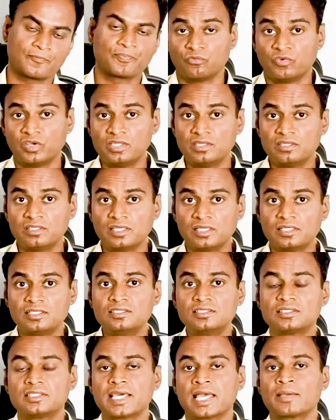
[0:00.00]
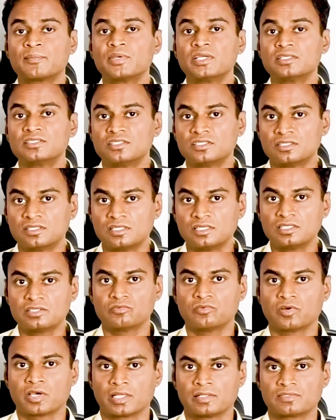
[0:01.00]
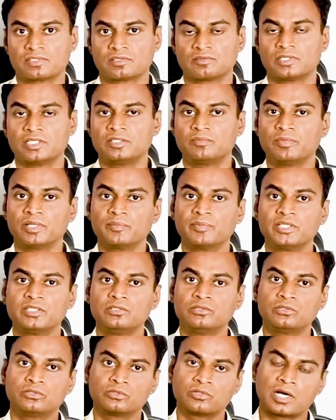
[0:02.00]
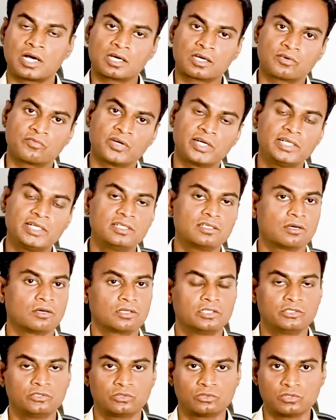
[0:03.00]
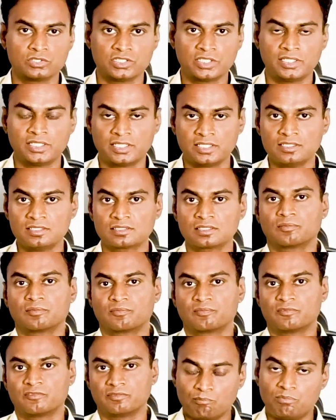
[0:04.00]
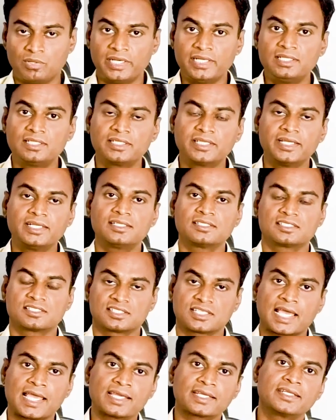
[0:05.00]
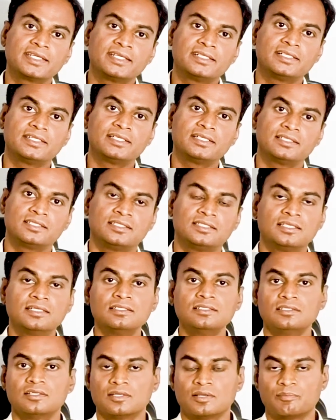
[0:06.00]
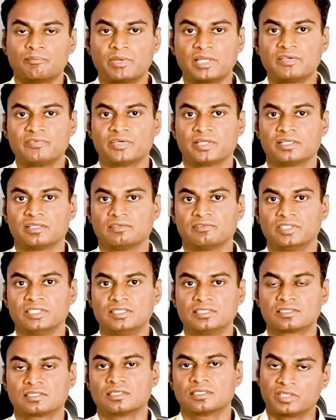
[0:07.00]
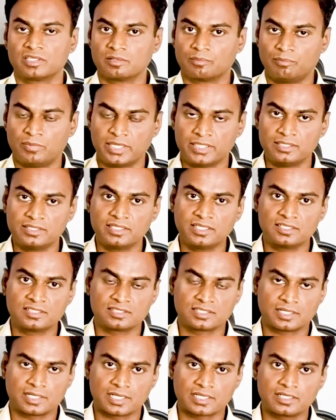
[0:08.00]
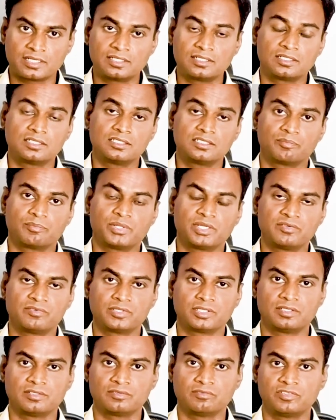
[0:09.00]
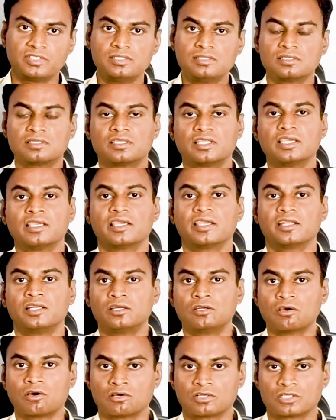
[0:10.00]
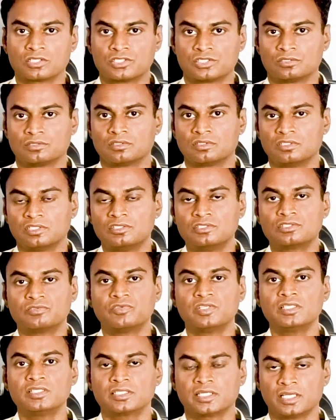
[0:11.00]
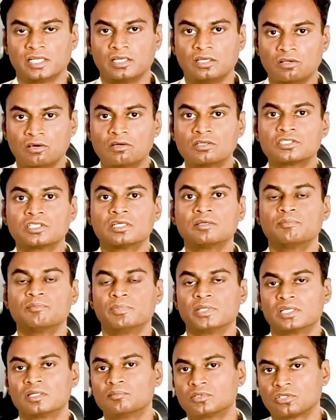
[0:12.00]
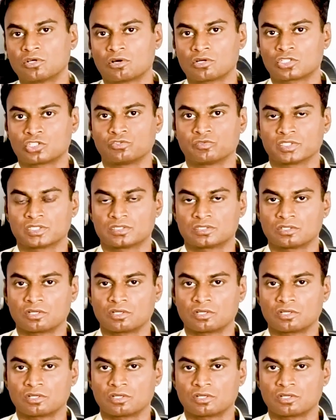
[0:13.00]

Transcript: When there is damage in these valves, it may be due to acquired or due to genetics, the blood gets stagnated in the peripheral veins. When the blood gets stagnated in the peripheral veins, they enlarge. These veins enlarge and become tortuous.